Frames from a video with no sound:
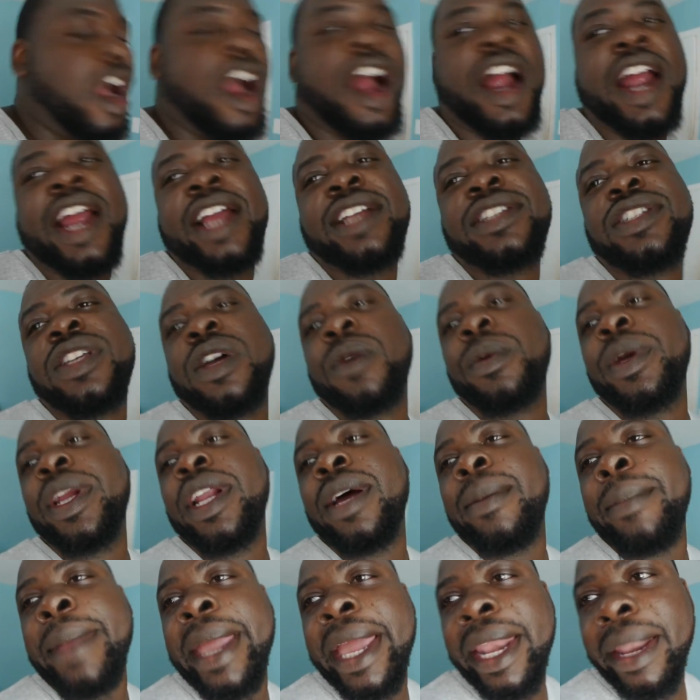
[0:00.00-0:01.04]
Alright, so we
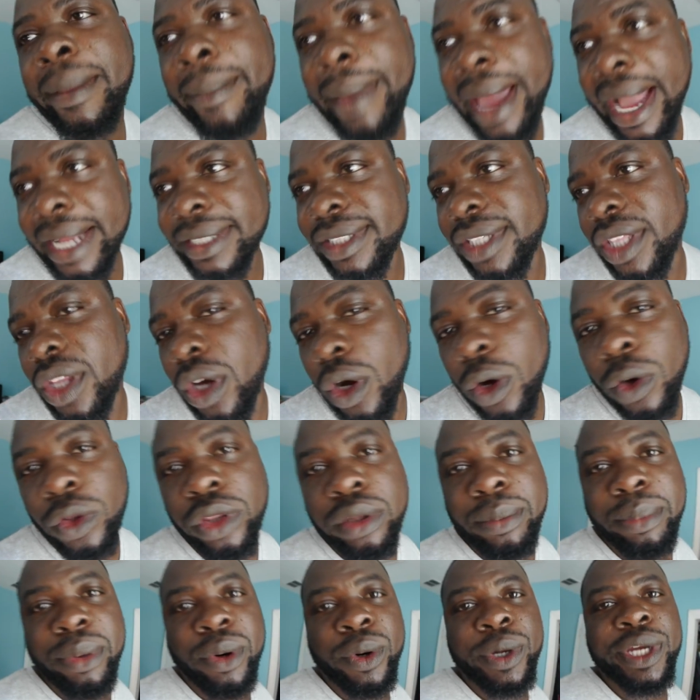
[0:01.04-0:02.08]
done made it back to the
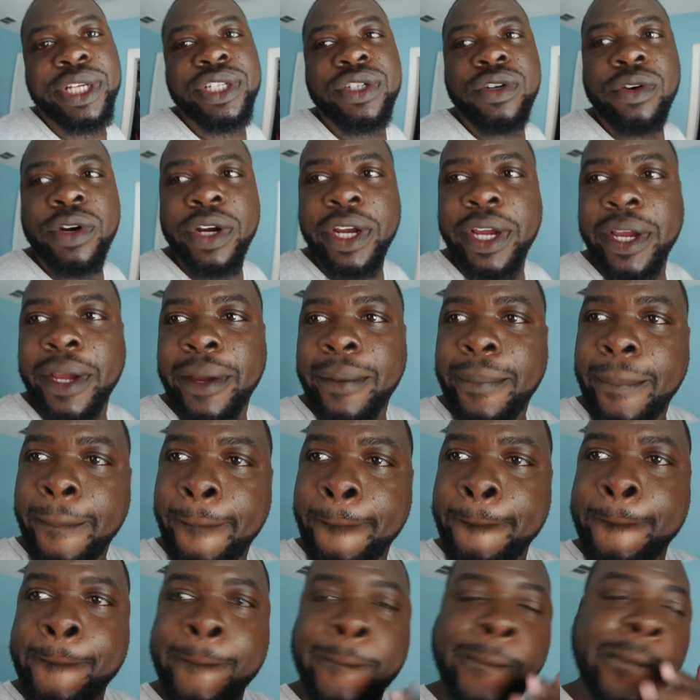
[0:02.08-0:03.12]
older boys' crib.
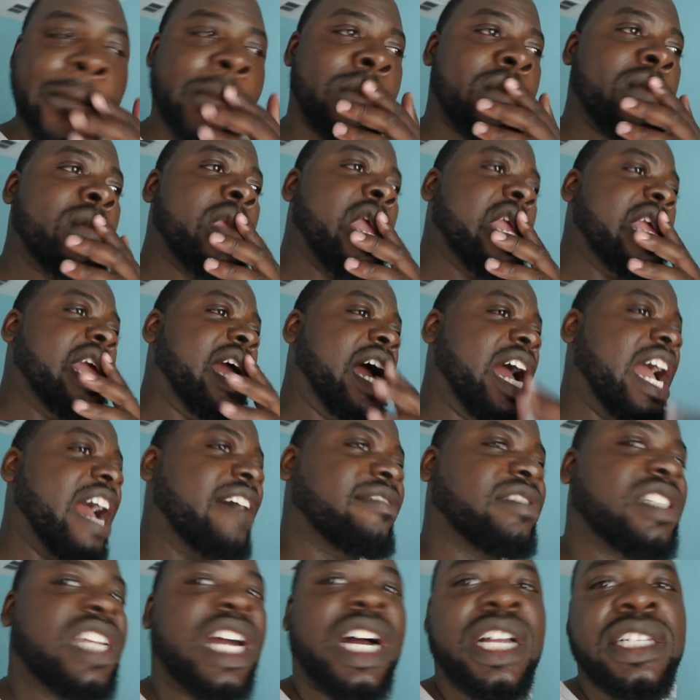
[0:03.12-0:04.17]
I
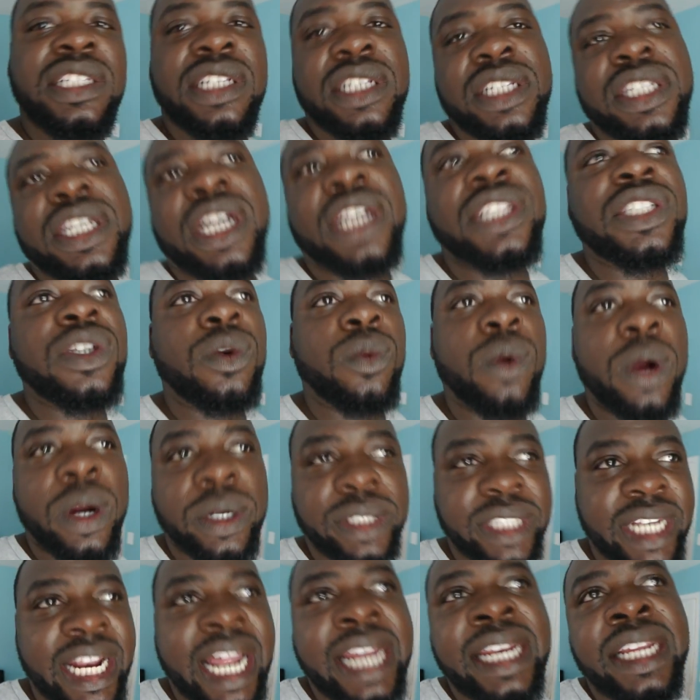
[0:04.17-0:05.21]
have tons and tons of
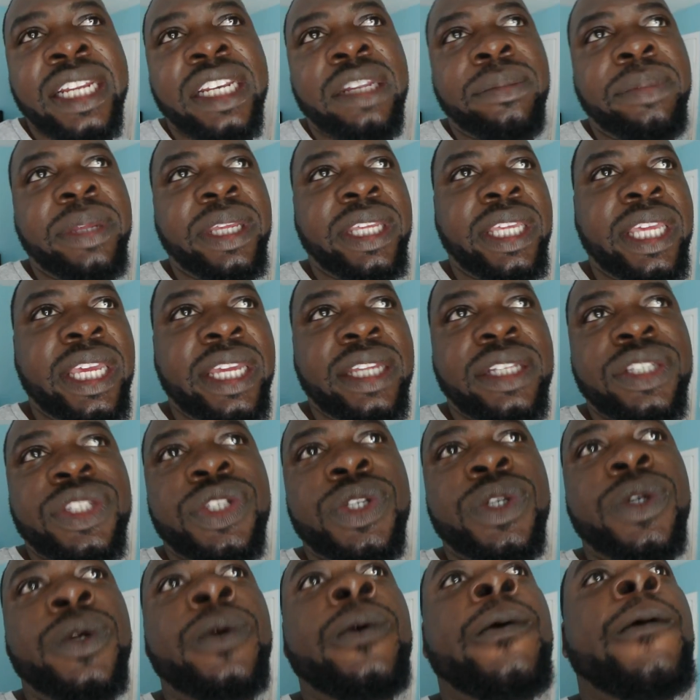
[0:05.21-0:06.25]
work that I need to be getting
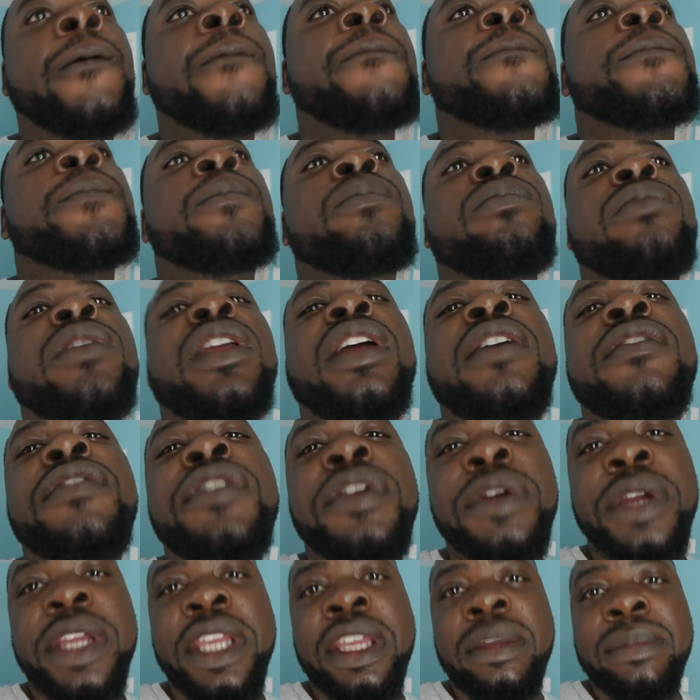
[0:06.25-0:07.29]
to. A
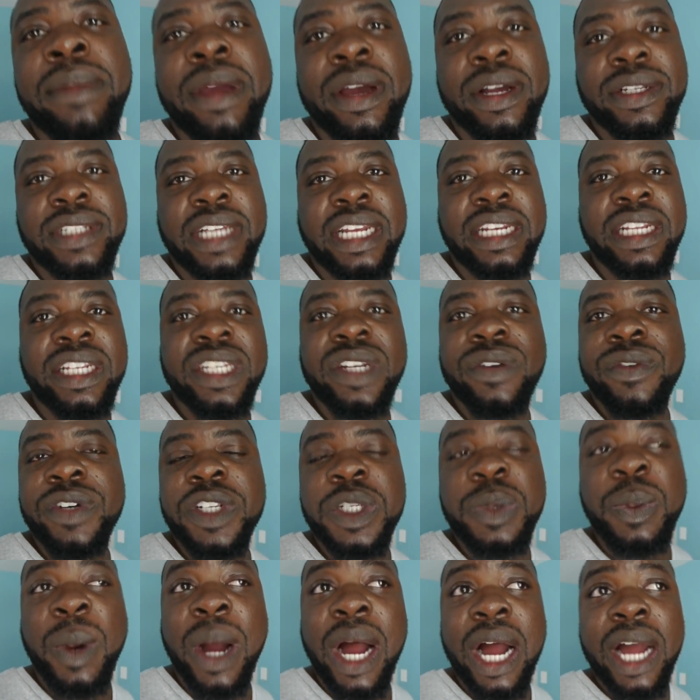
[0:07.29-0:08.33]
few emails I need to
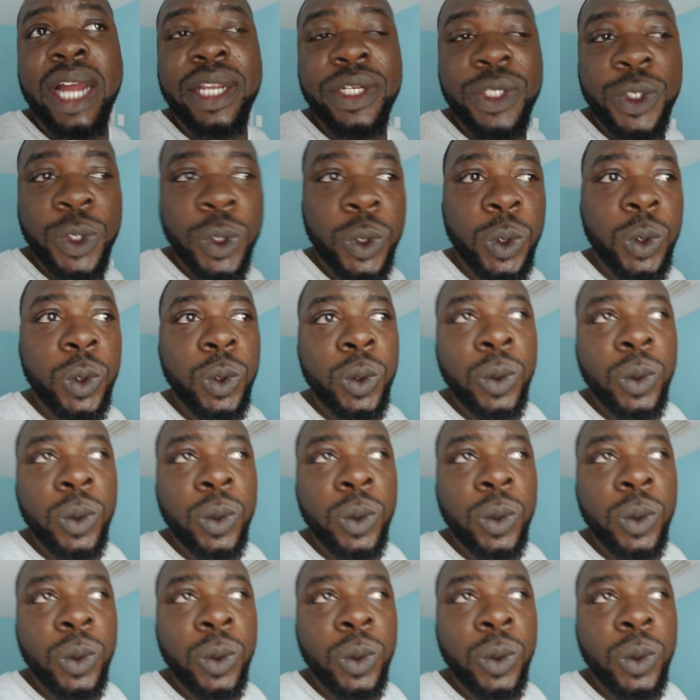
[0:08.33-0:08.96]
respond to.